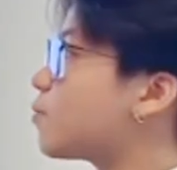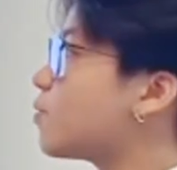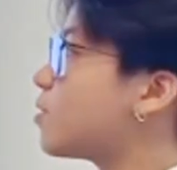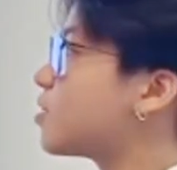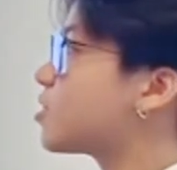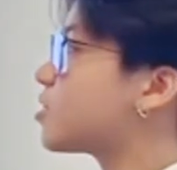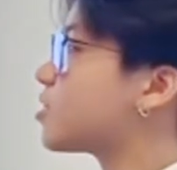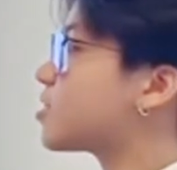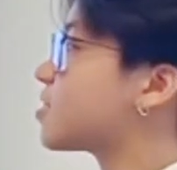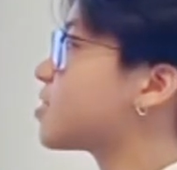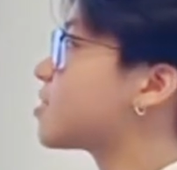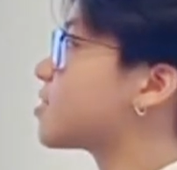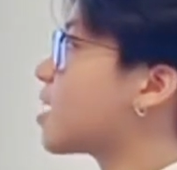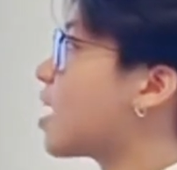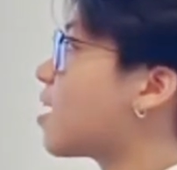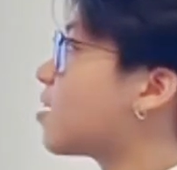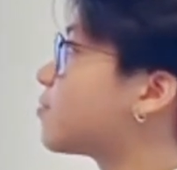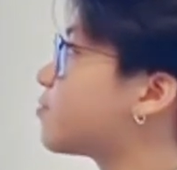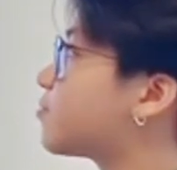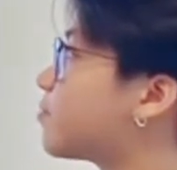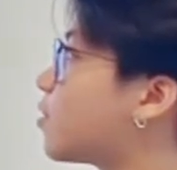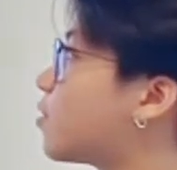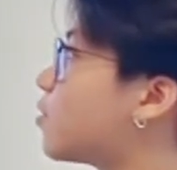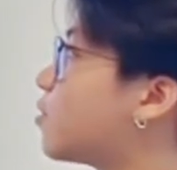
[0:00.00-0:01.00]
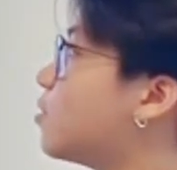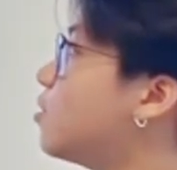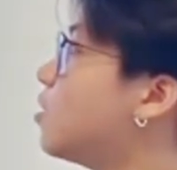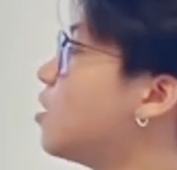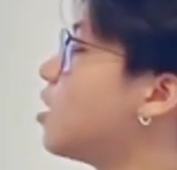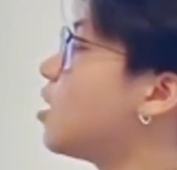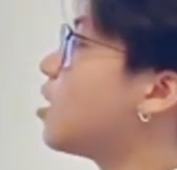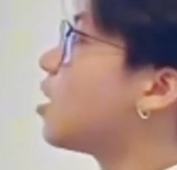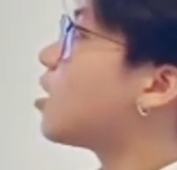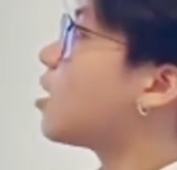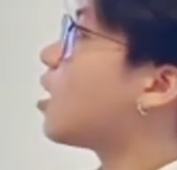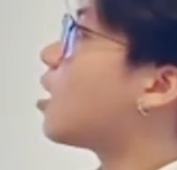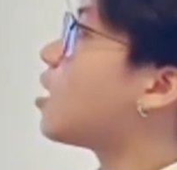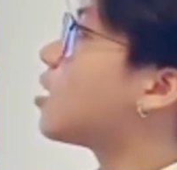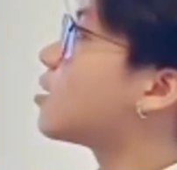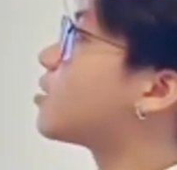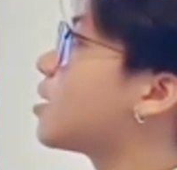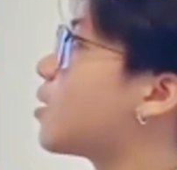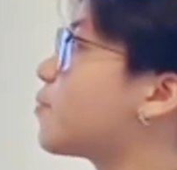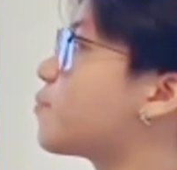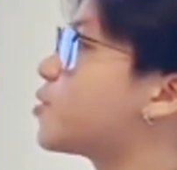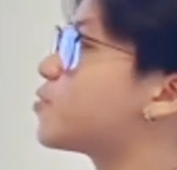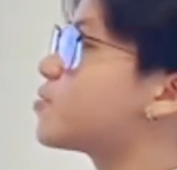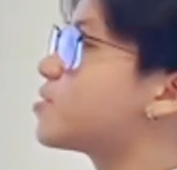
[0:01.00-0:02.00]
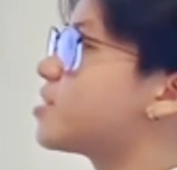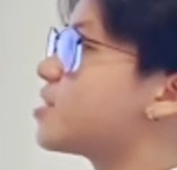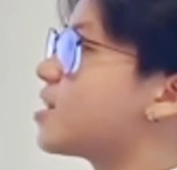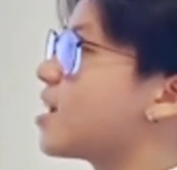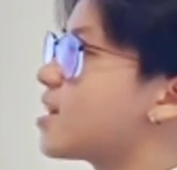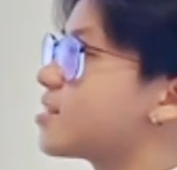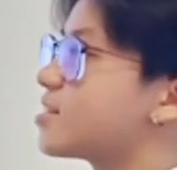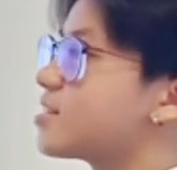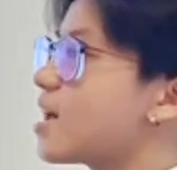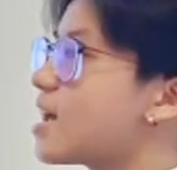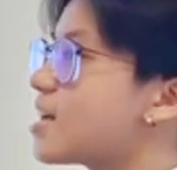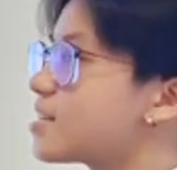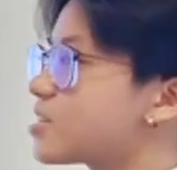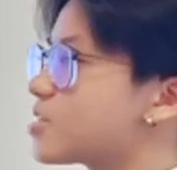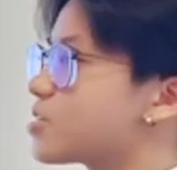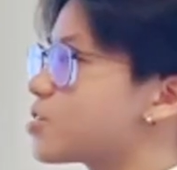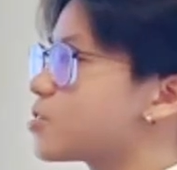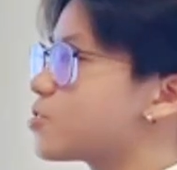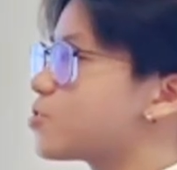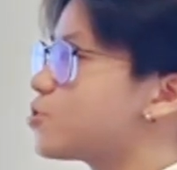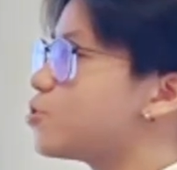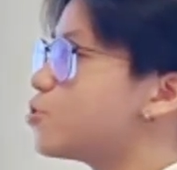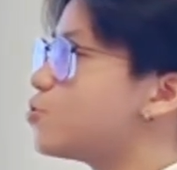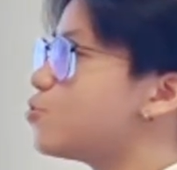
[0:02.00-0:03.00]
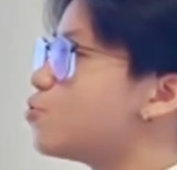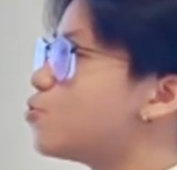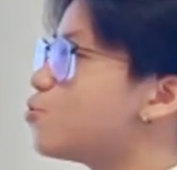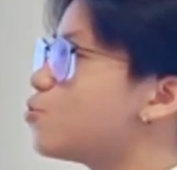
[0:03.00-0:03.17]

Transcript: which stands for WCSS, to